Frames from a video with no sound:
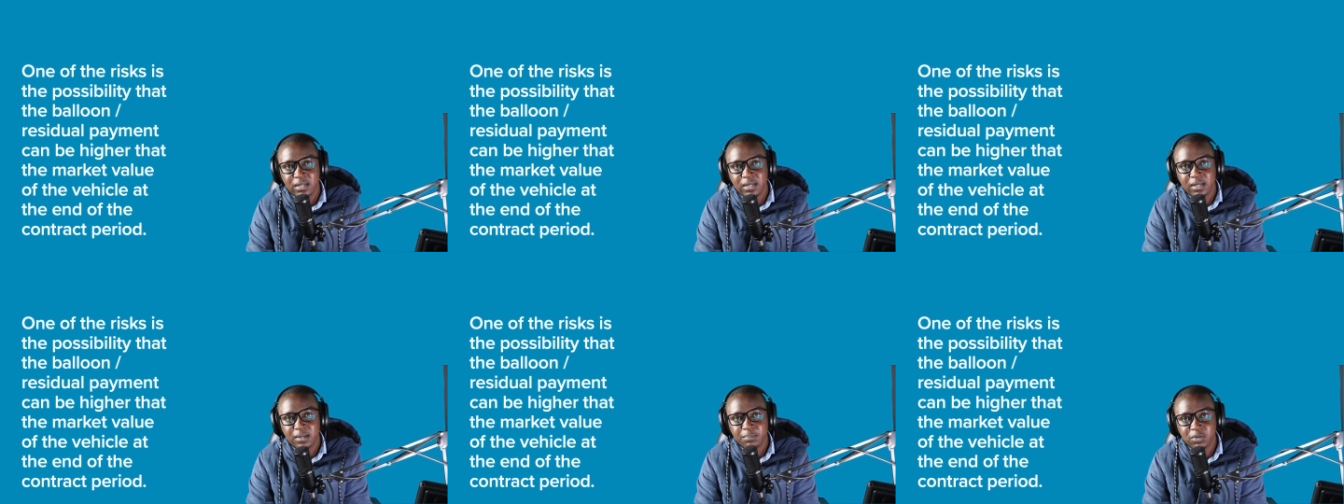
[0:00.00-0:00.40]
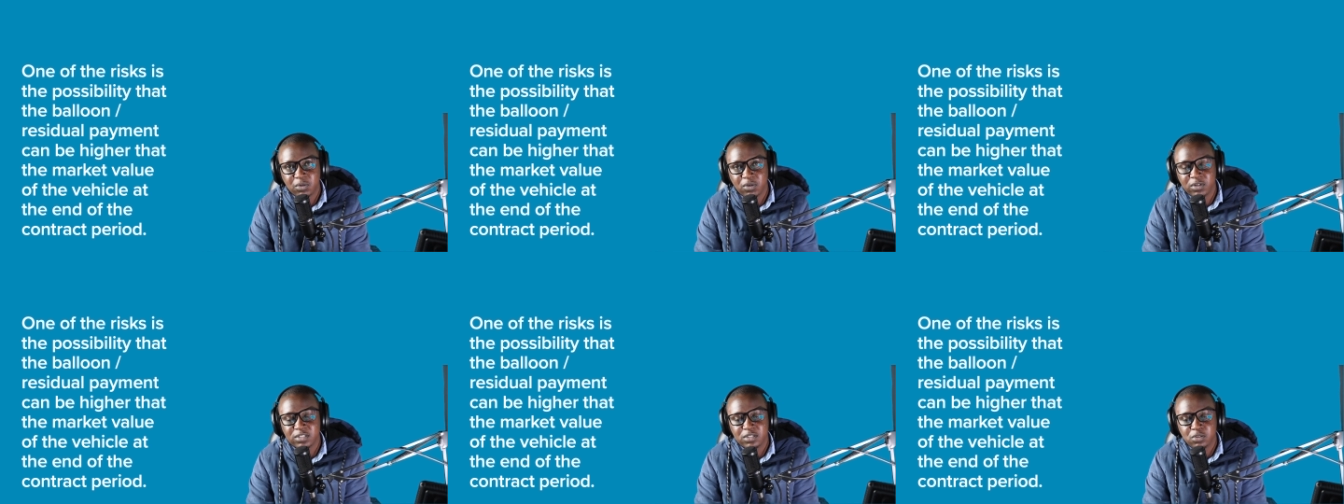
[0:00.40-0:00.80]

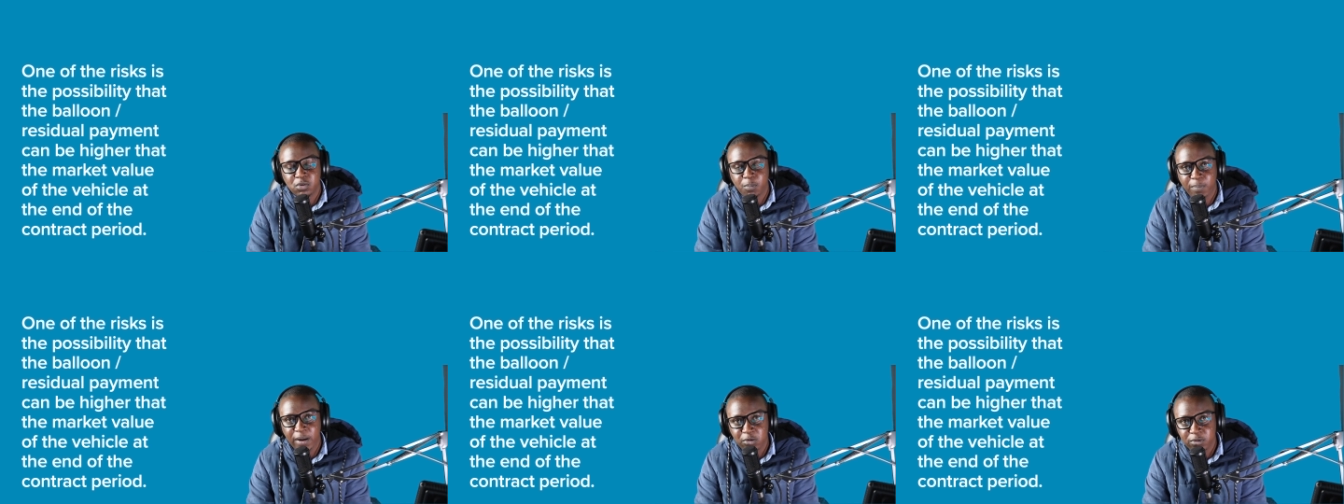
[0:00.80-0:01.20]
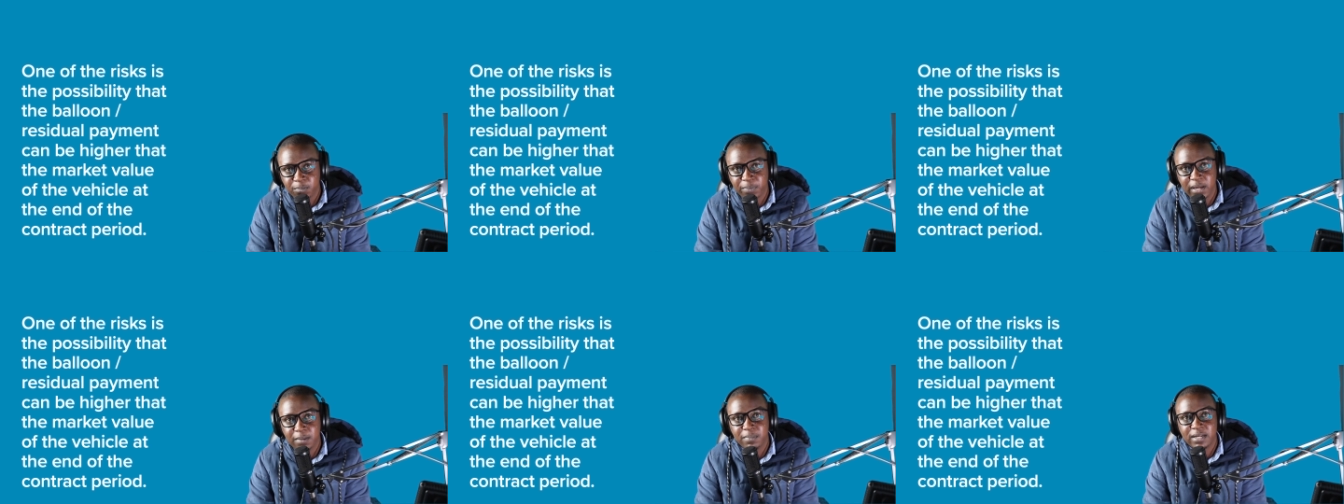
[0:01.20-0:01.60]
because your balloon
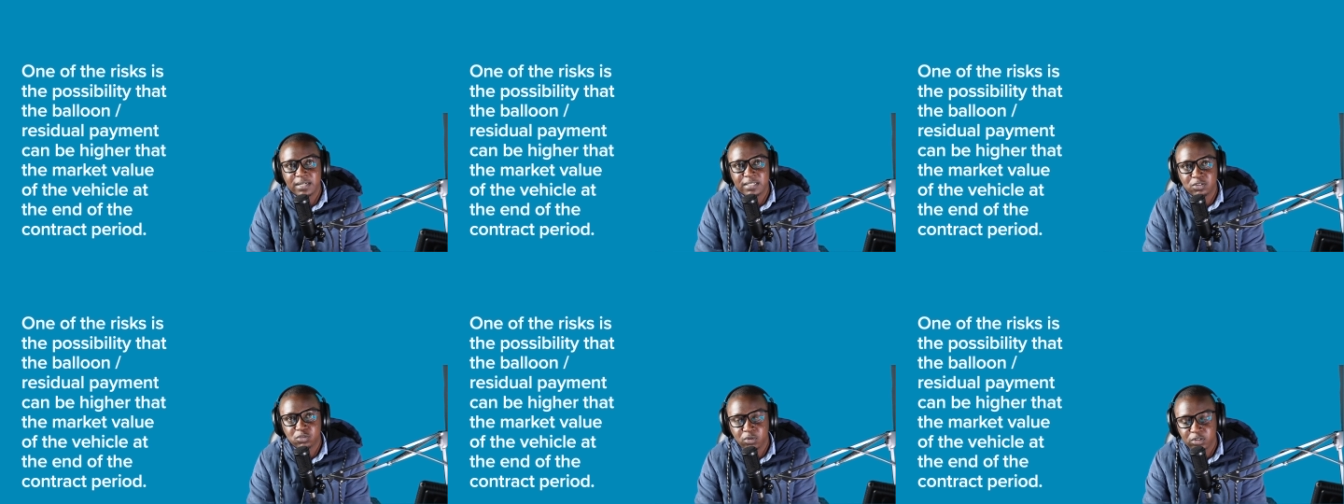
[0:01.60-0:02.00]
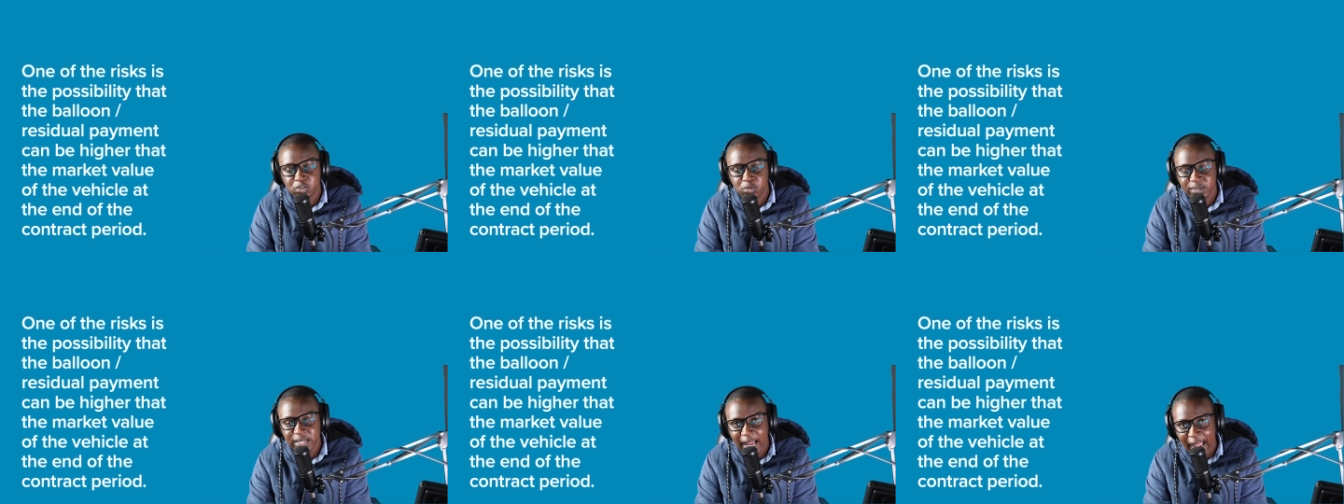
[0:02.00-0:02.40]
payment is going to
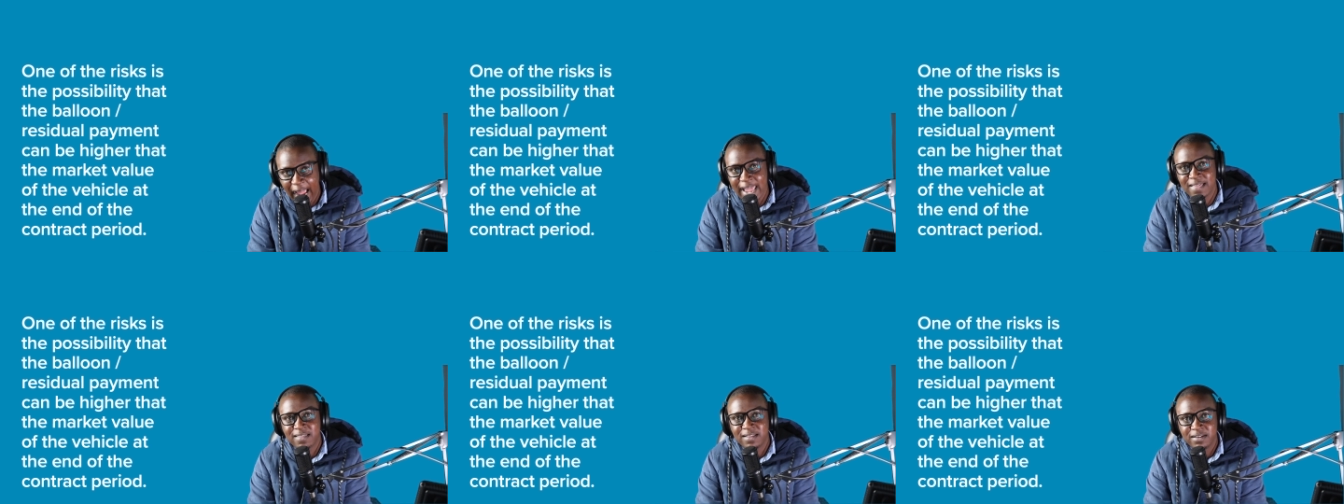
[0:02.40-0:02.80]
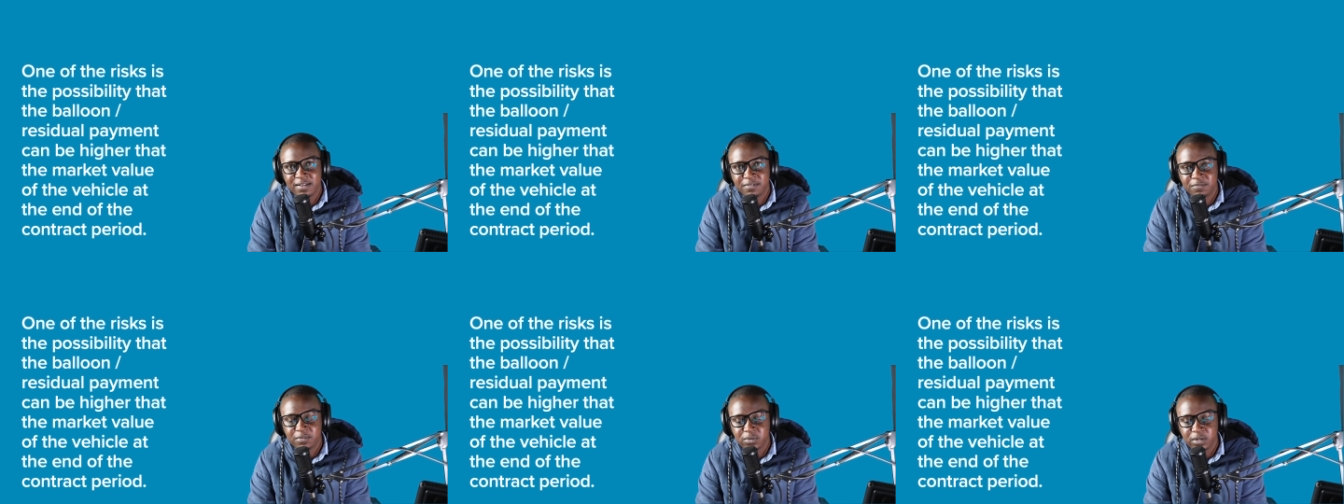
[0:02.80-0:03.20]
be higher
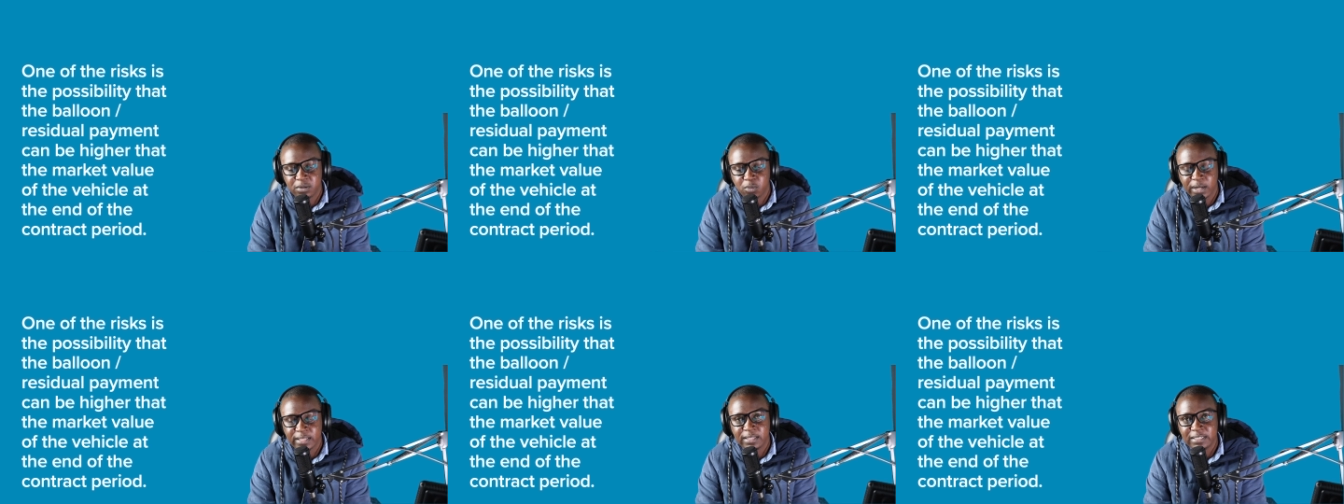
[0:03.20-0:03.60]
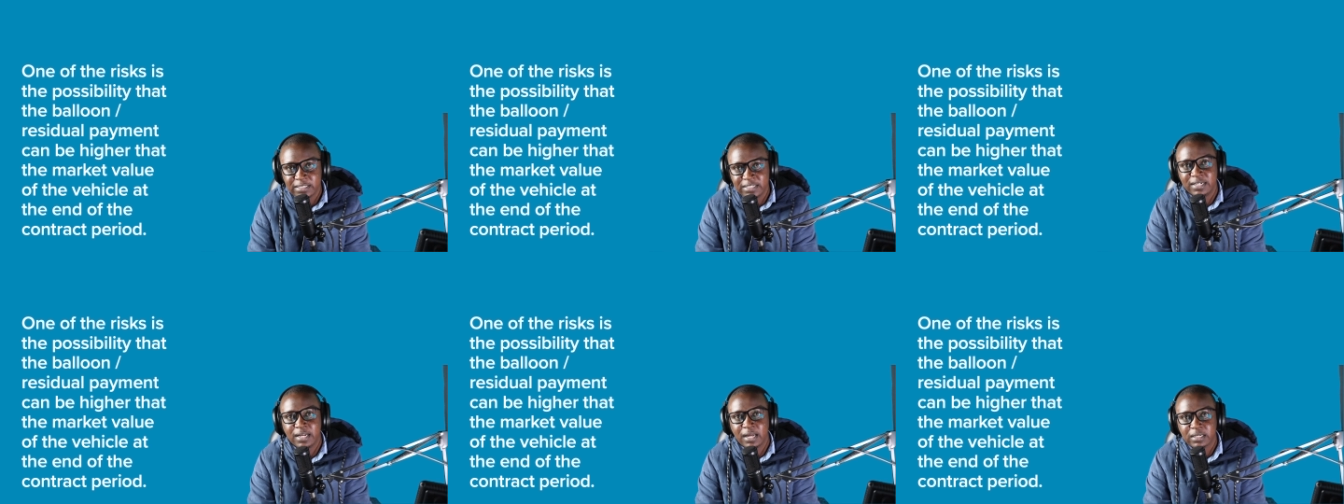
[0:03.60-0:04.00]
than what the
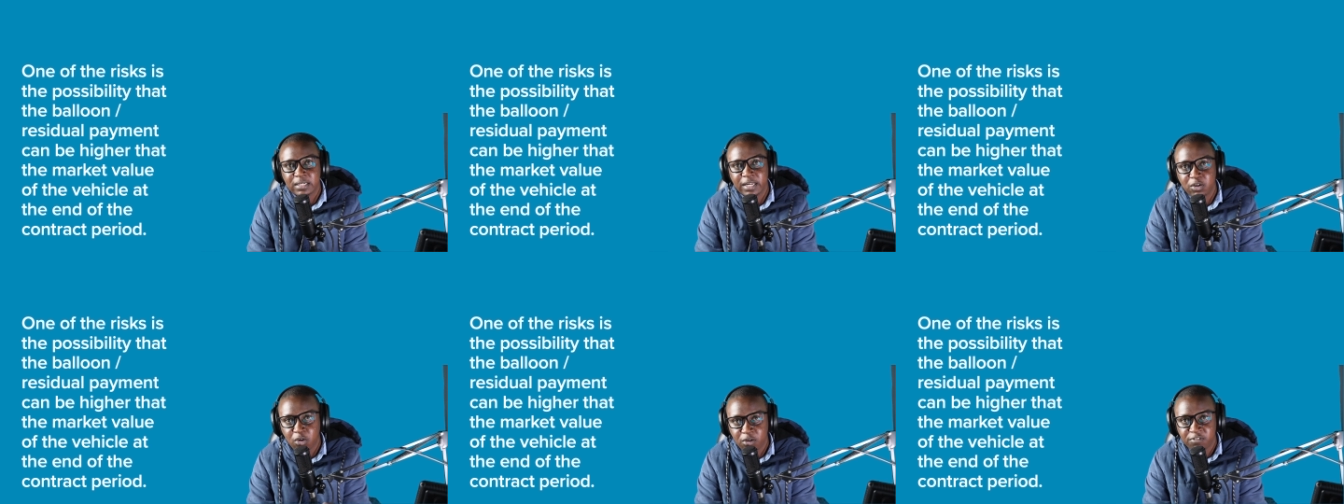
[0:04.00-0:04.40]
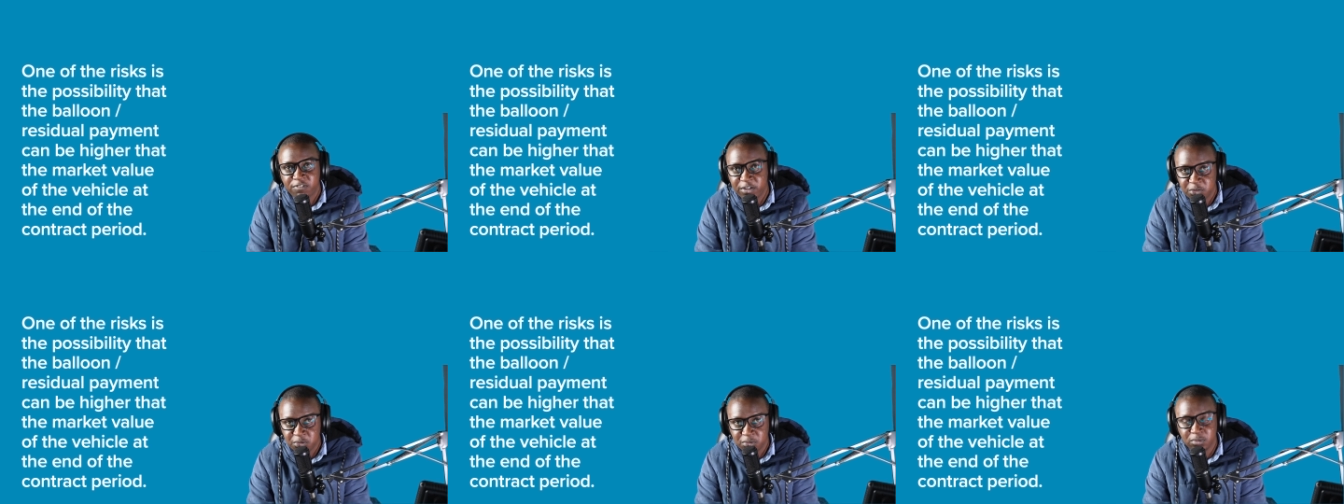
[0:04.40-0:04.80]
dealer can offer
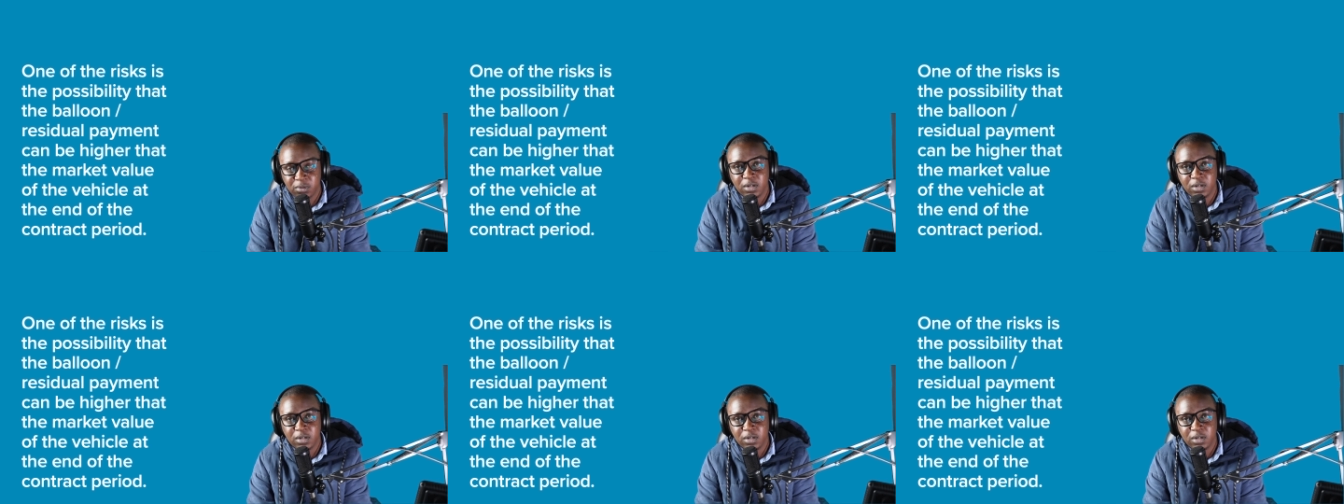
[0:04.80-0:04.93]
you.